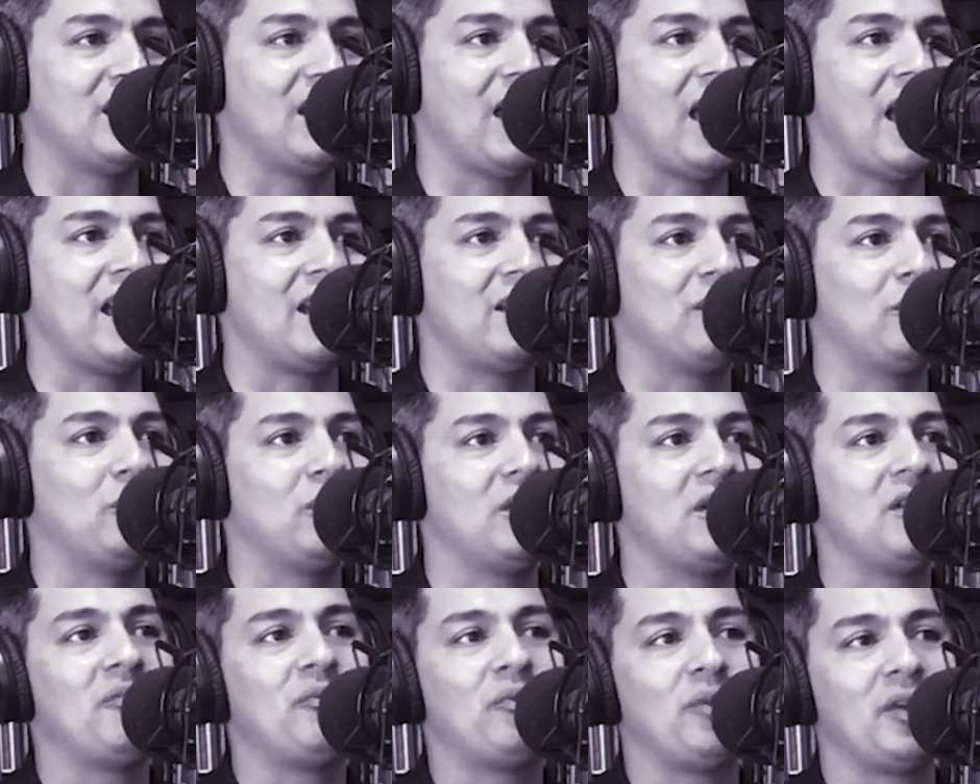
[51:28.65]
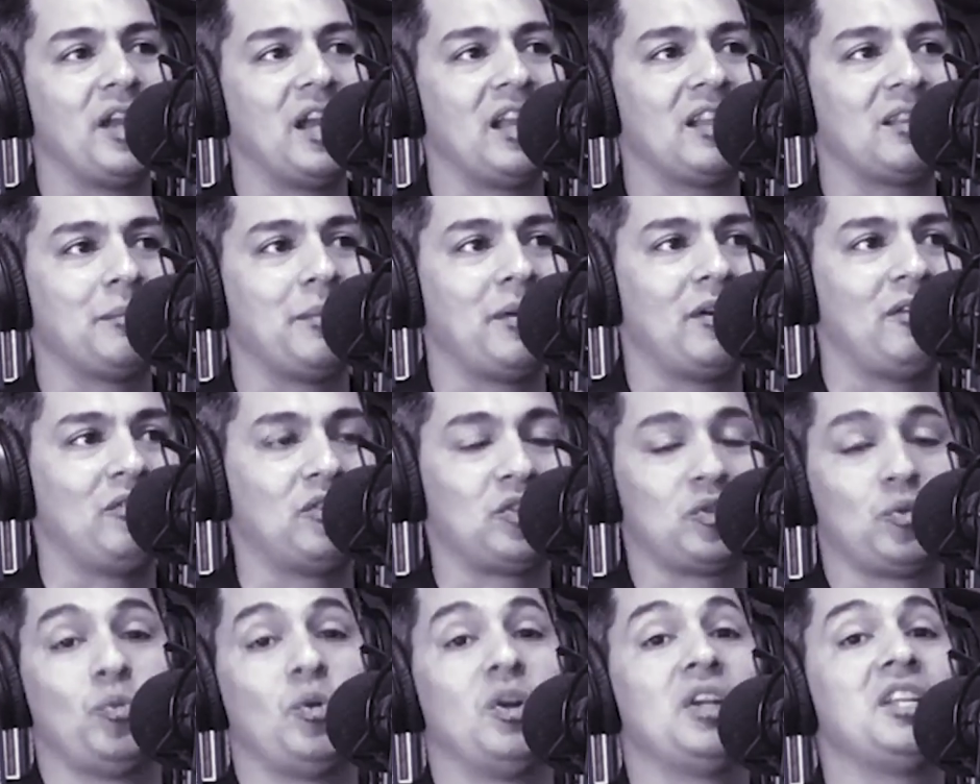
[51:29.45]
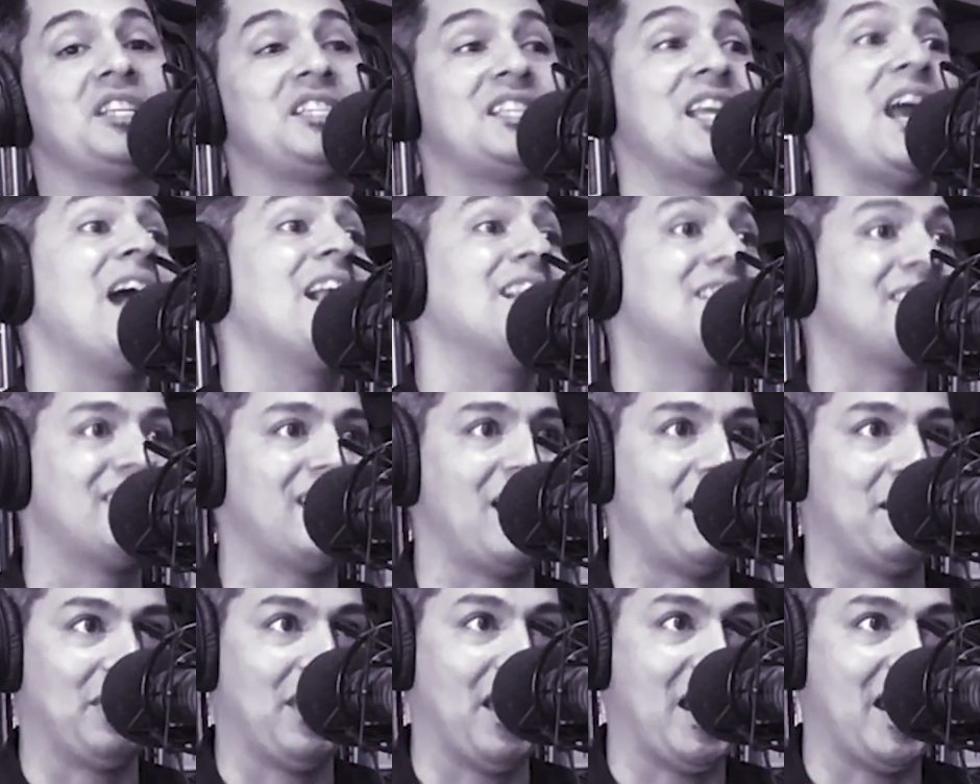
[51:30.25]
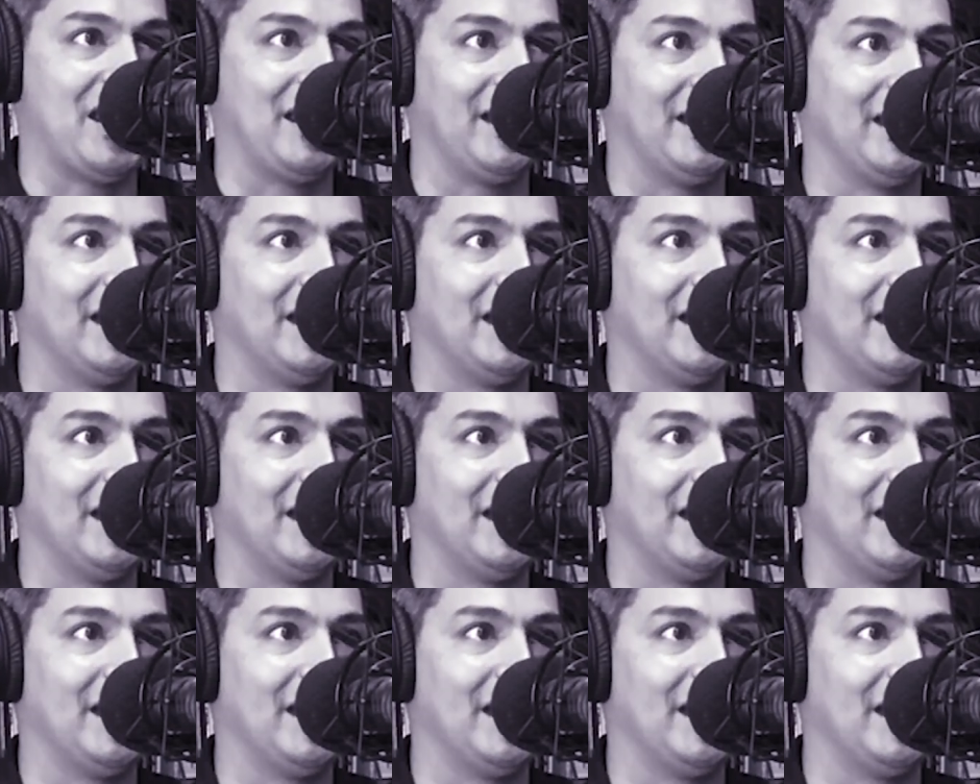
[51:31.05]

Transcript: Yeah. Like, what if we got the better version? What does that sound like?